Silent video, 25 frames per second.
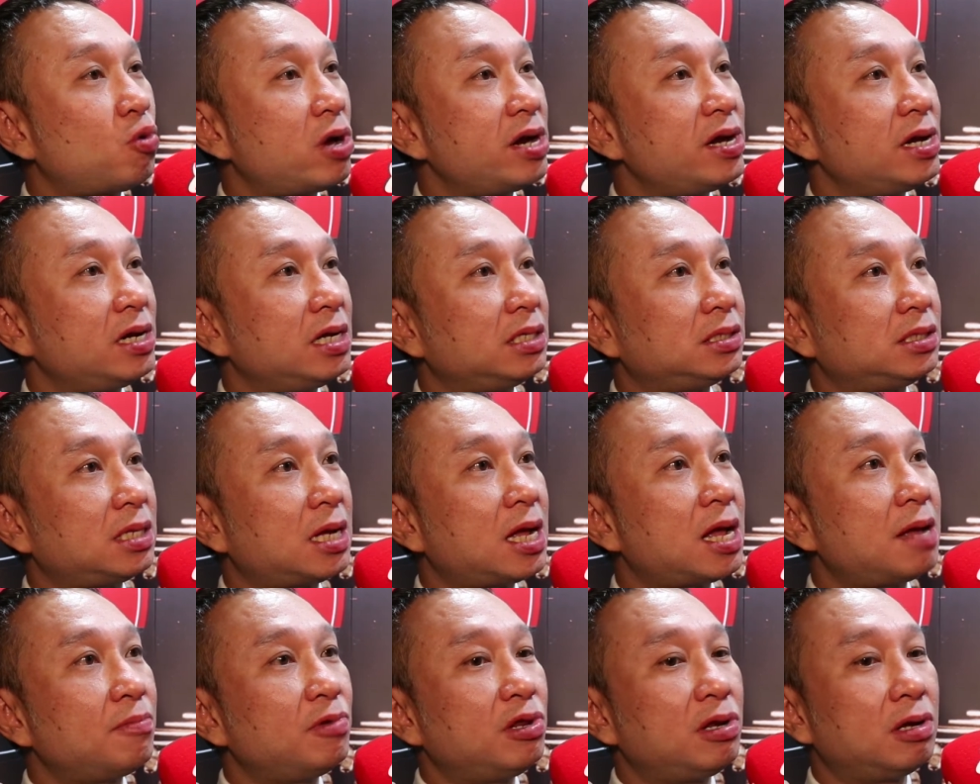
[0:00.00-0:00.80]
one at a
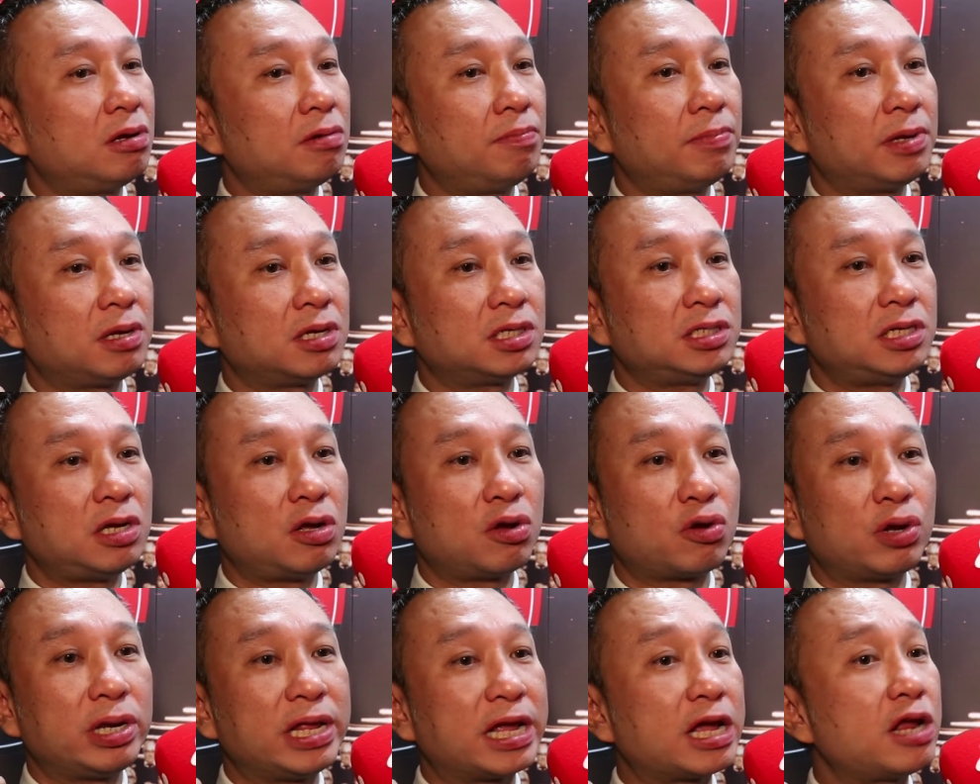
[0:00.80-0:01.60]
time. You know, because
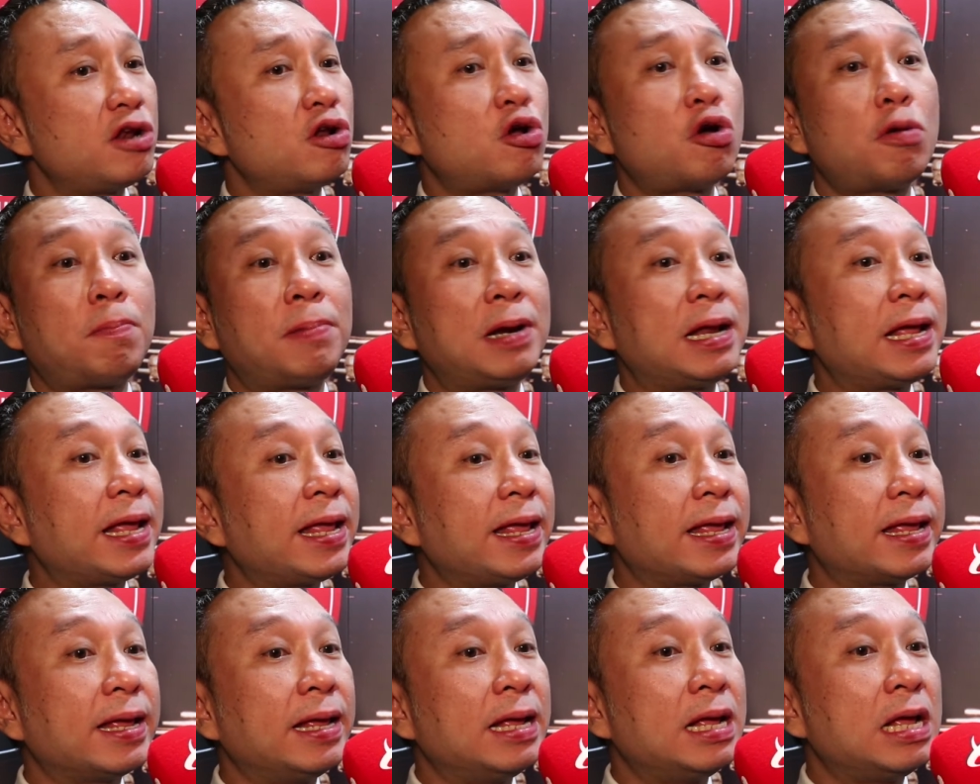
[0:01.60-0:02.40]
they can all
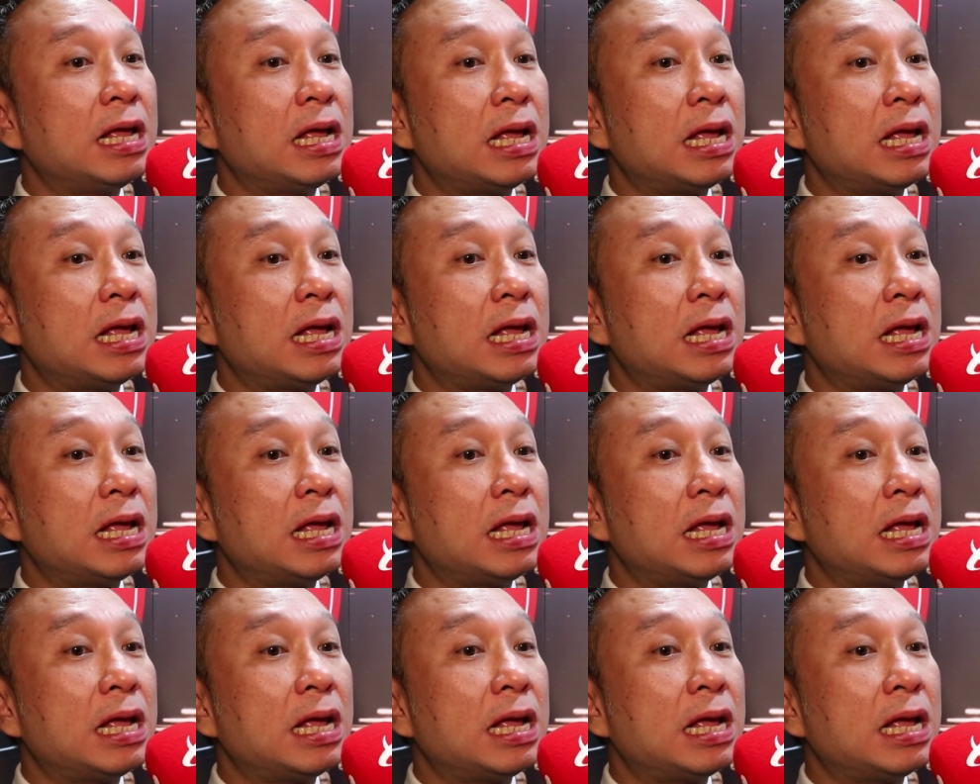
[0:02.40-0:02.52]
play.